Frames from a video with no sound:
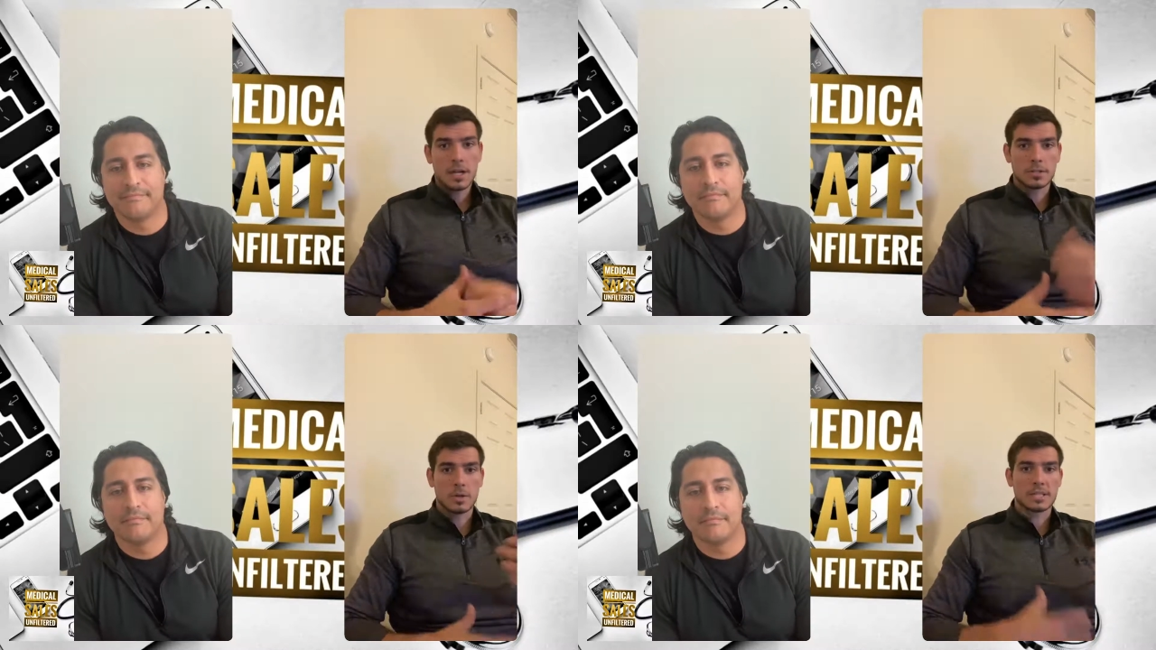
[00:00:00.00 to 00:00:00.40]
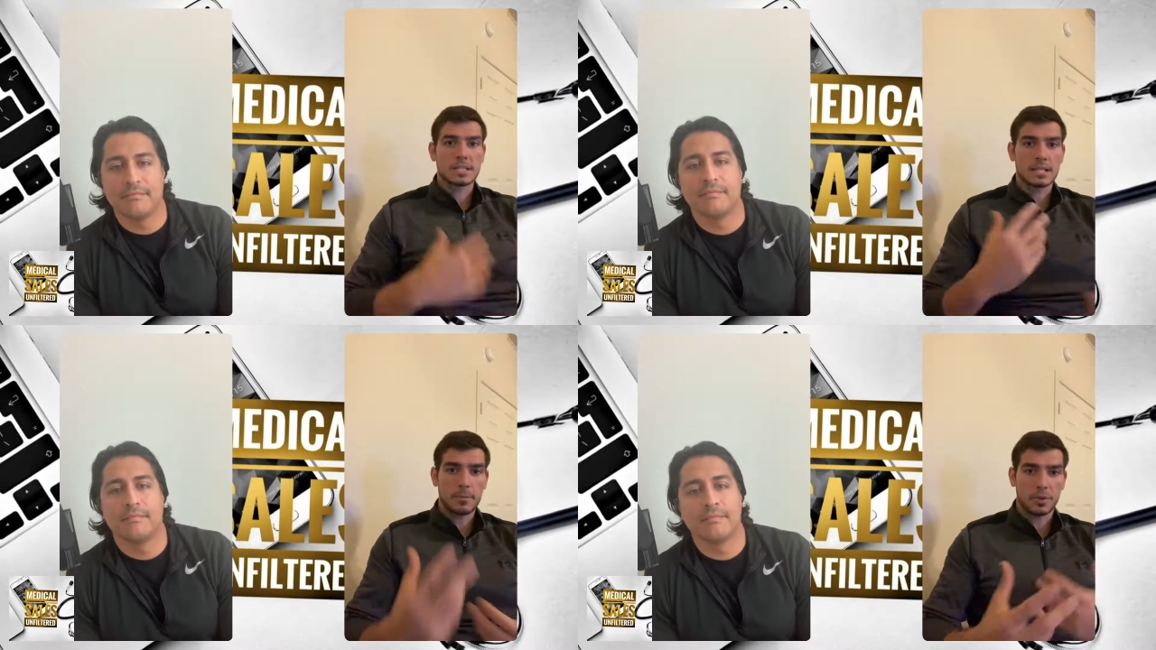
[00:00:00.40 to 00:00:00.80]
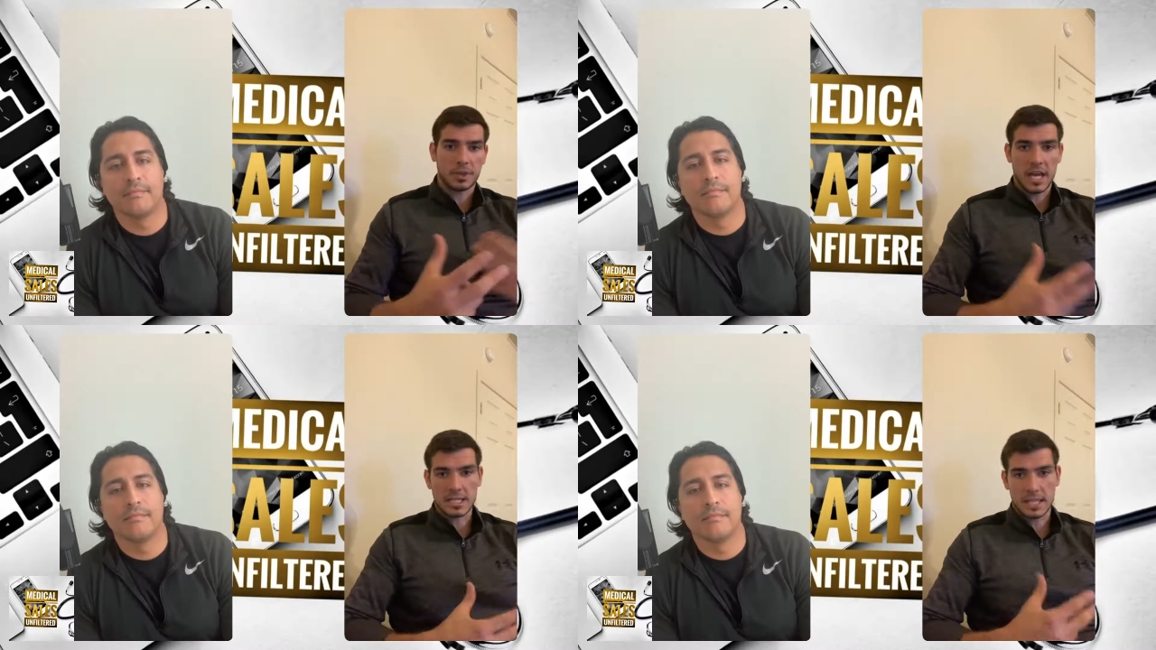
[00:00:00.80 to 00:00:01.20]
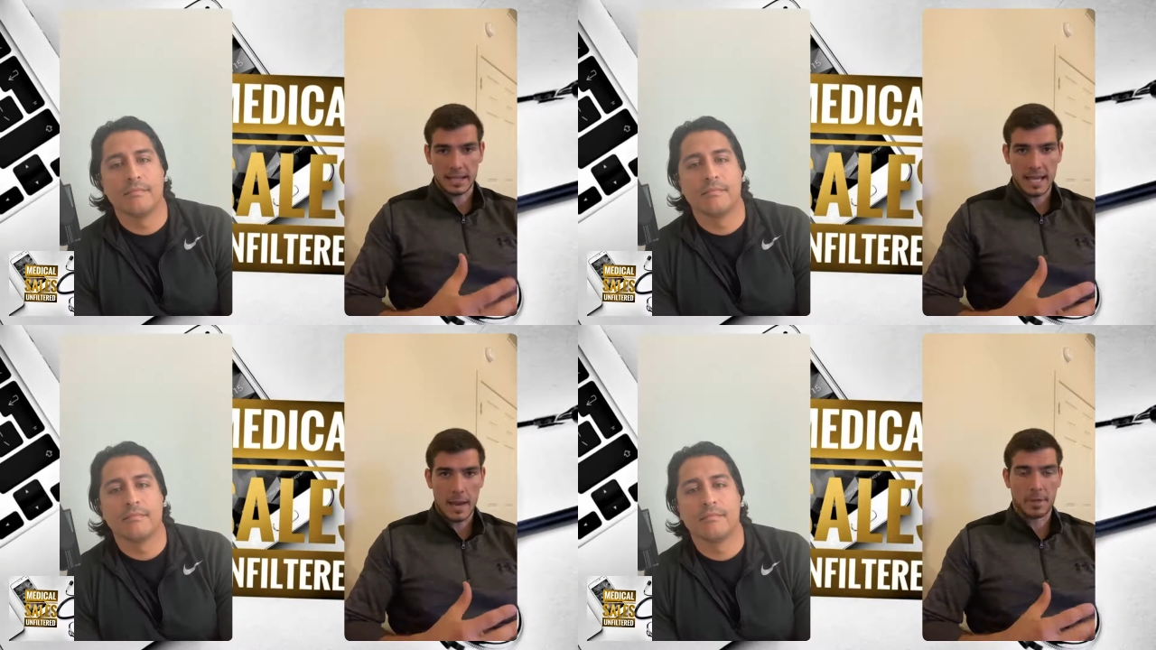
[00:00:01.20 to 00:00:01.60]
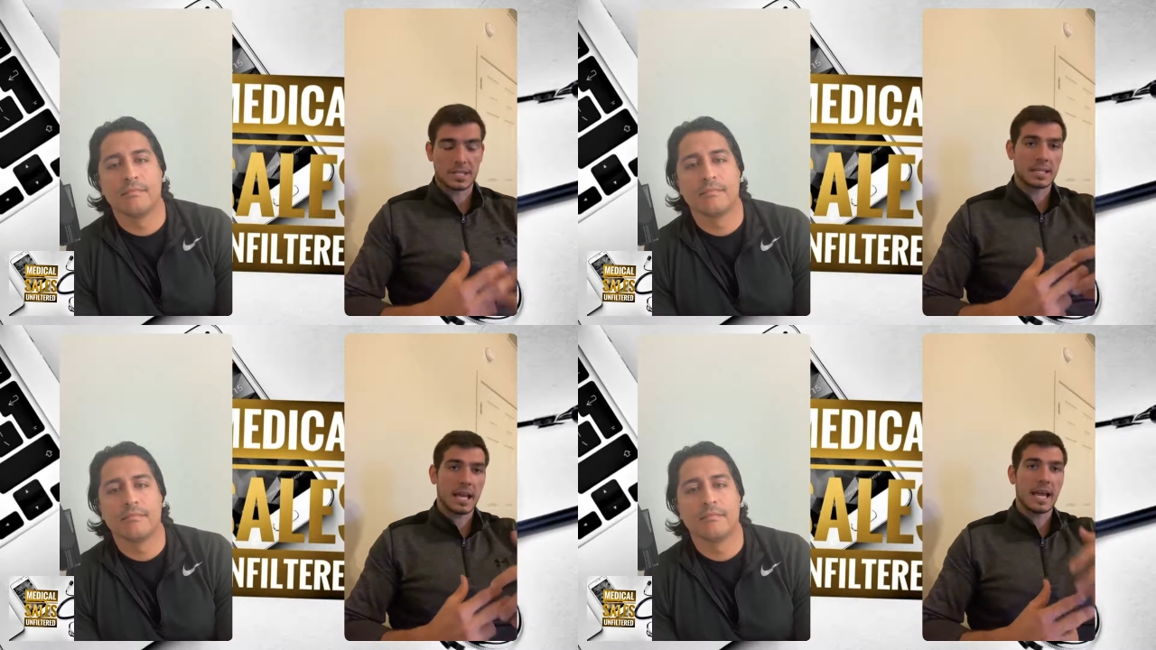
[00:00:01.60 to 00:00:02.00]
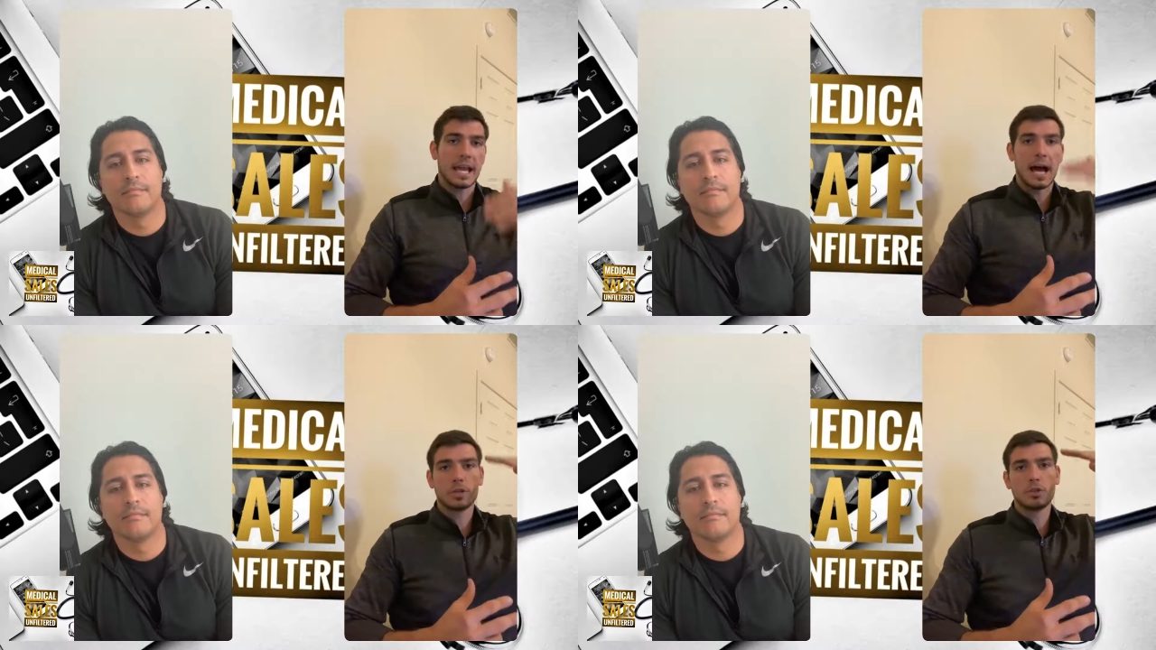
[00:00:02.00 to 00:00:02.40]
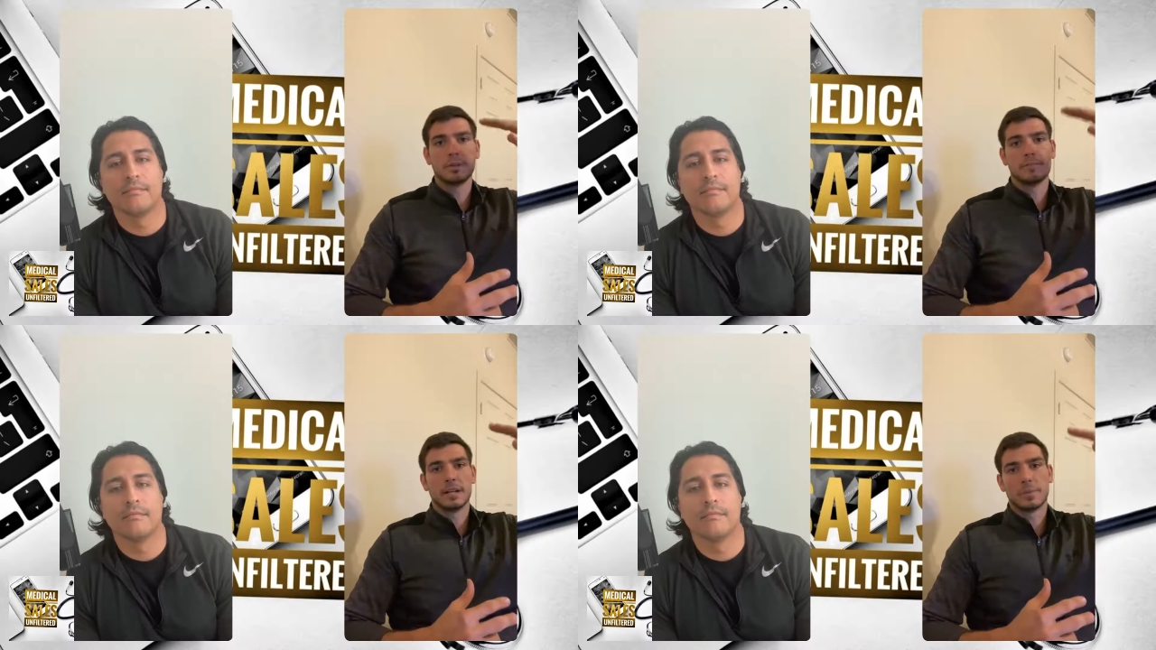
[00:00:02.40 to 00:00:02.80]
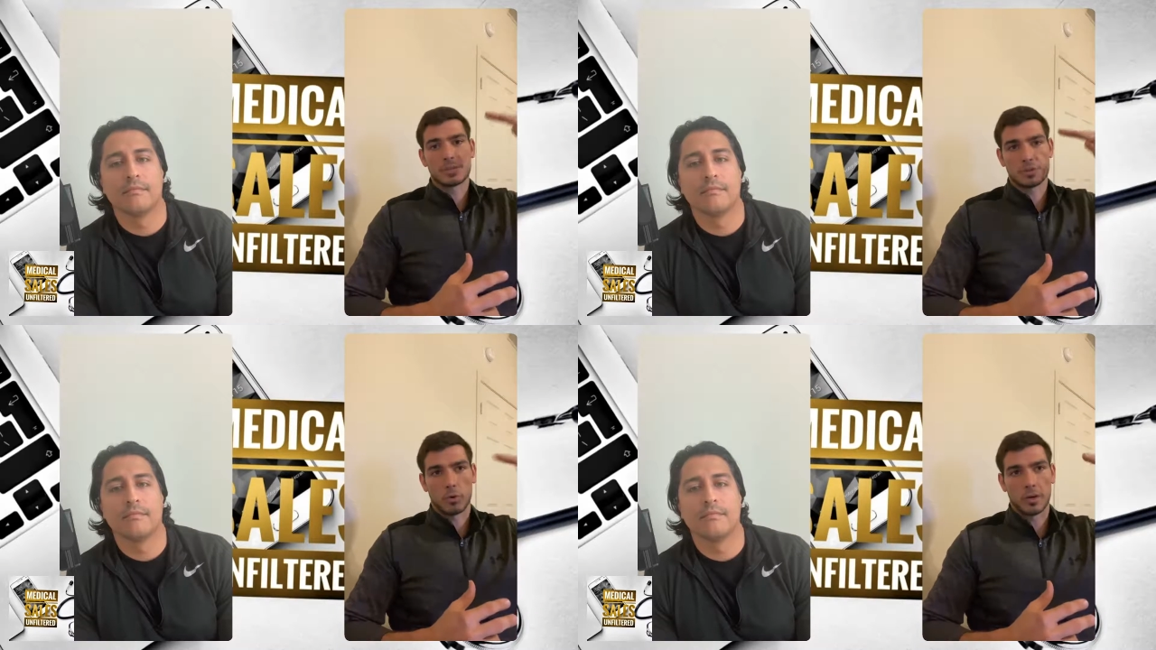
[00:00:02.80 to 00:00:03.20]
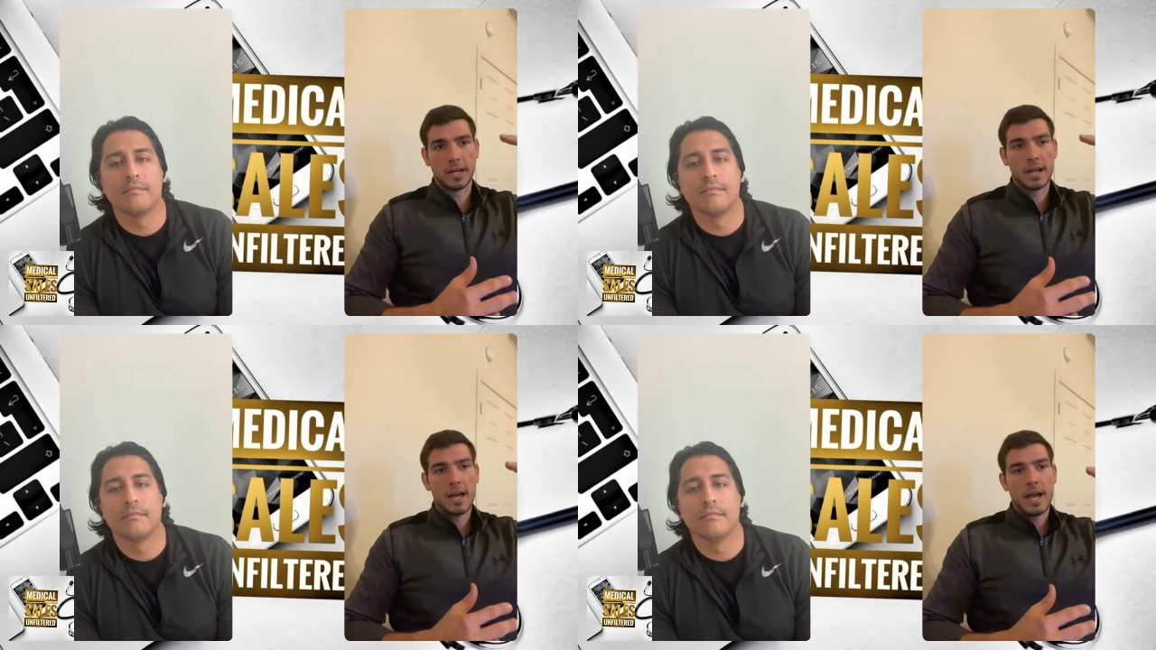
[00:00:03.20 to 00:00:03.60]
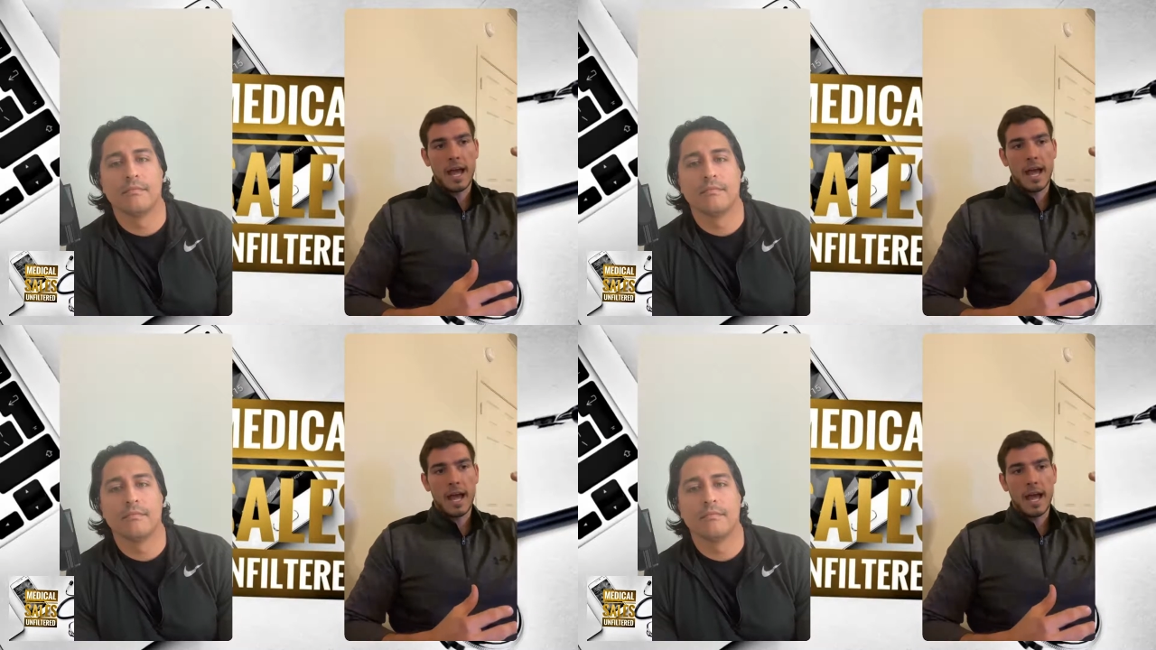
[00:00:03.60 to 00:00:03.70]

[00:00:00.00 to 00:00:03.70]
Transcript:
Speaker 1: So it's simple things like that, but it's hey, how do you develop a story?